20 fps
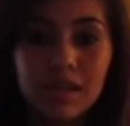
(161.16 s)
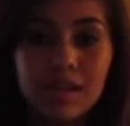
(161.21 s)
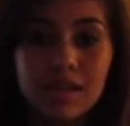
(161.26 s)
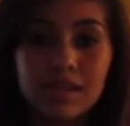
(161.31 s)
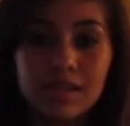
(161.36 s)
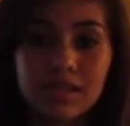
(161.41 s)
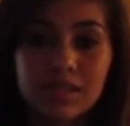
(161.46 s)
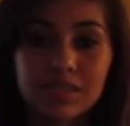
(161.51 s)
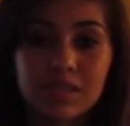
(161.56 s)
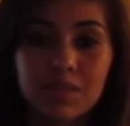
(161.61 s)

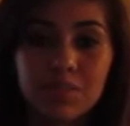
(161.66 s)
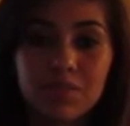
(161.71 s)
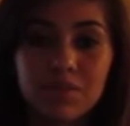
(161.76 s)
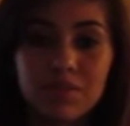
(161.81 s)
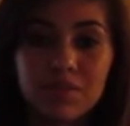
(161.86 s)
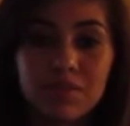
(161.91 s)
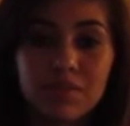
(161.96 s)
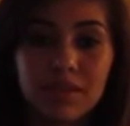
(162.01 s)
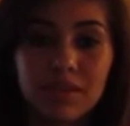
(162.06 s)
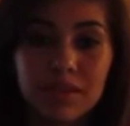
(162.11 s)
Now some
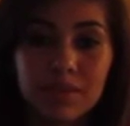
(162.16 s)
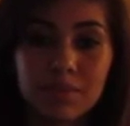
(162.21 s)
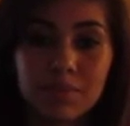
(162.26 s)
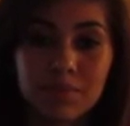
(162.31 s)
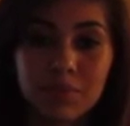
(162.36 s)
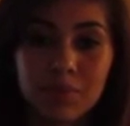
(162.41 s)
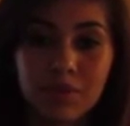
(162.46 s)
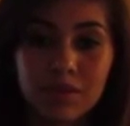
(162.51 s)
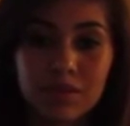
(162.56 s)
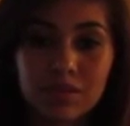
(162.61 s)
of the
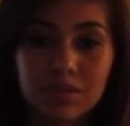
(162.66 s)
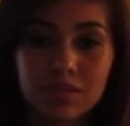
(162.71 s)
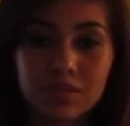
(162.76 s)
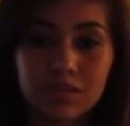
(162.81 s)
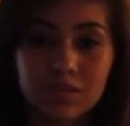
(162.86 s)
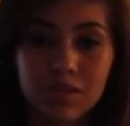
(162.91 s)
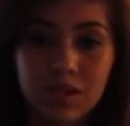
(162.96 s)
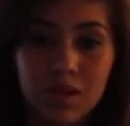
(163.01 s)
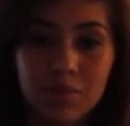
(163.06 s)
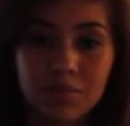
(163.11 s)
imports
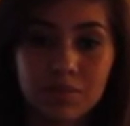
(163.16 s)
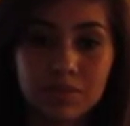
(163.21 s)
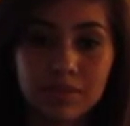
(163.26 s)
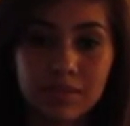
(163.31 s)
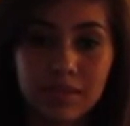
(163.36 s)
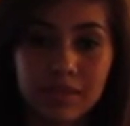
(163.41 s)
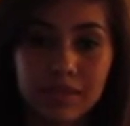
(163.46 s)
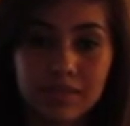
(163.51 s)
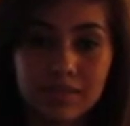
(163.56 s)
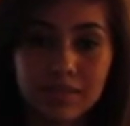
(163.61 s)

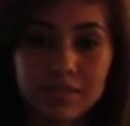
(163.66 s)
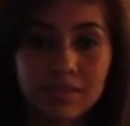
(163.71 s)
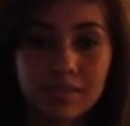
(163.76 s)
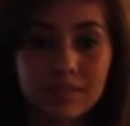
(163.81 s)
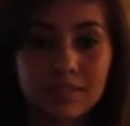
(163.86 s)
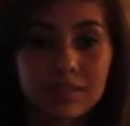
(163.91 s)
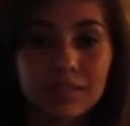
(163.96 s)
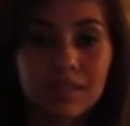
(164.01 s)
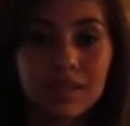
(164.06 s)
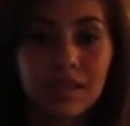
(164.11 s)
accommodates
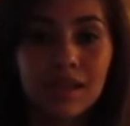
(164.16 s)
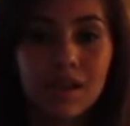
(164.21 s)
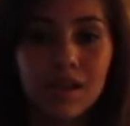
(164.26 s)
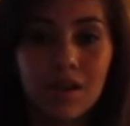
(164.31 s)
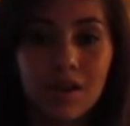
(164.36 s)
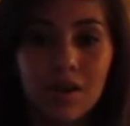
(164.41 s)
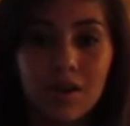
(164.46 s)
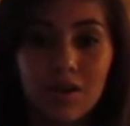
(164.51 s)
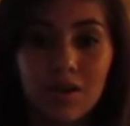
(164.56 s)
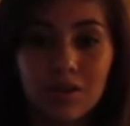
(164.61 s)

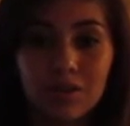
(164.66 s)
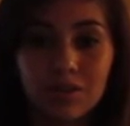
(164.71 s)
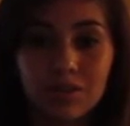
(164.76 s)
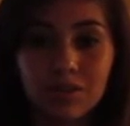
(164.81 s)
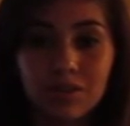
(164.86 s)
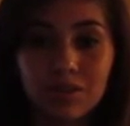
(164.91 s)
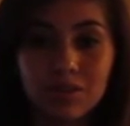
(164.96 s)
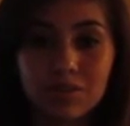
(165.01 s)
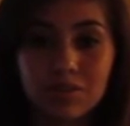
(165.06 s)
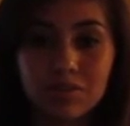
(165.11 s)
are
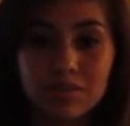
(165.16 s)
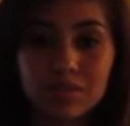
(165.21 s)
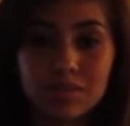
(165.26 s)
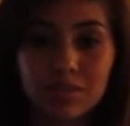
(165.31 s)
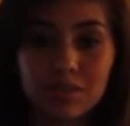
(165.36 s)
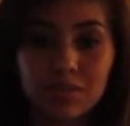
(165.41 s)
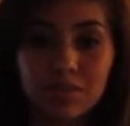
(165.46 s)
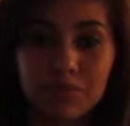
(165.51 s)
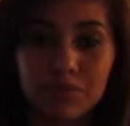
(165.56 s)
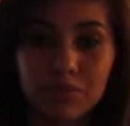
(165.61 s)
clothes,
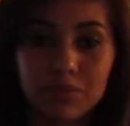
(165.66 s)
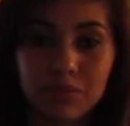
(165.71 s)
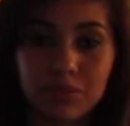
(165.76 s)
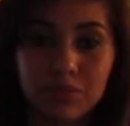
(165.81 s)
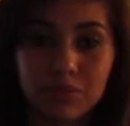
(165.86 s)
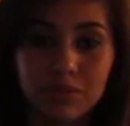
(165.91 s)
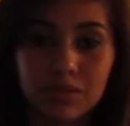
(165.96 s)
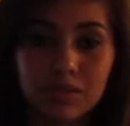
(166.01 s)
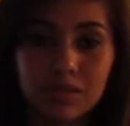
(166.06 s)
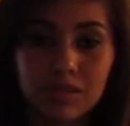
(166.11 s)

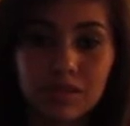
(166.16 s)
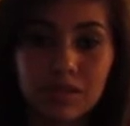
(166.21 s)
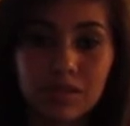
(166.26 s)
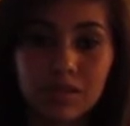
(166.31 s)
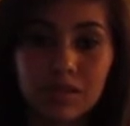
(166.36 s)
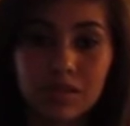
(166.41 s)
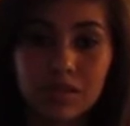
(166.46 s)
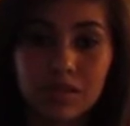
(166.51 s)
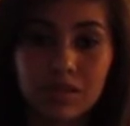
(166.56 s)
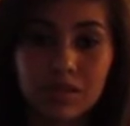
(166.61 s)
food,
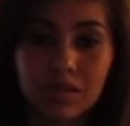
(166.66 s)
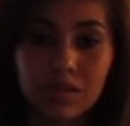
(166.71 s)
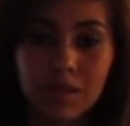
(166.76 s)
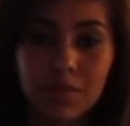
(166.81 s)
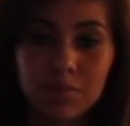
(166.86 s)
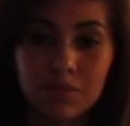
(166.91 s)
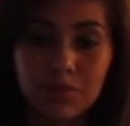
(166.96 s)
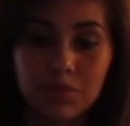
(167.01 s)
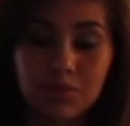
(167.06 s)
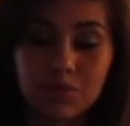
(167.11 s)

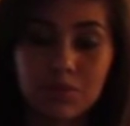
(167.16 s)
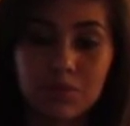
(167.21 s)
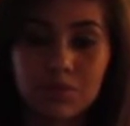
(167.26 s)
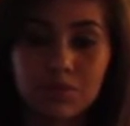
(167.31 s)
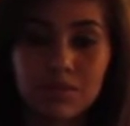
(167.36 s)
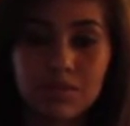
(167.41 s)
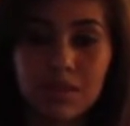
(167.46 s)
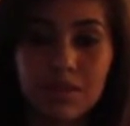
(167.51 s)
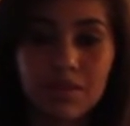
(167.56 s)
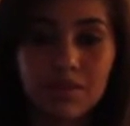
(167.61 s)
chemicals,
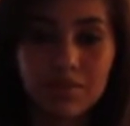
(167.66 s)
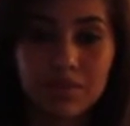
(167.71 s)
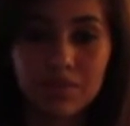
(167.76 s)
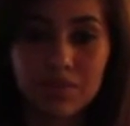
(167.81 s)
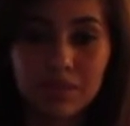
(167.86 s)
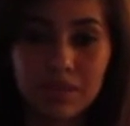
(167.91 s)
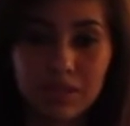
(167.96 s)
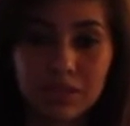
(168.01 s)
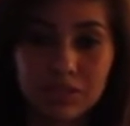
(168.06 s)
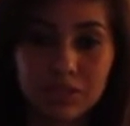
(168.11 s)

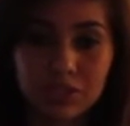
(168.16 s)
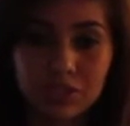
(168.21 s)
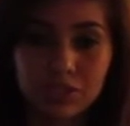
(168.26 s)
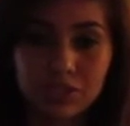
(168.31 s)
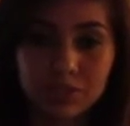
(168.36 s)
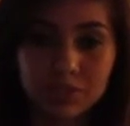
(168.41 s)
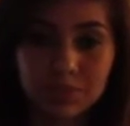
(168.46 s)
fish,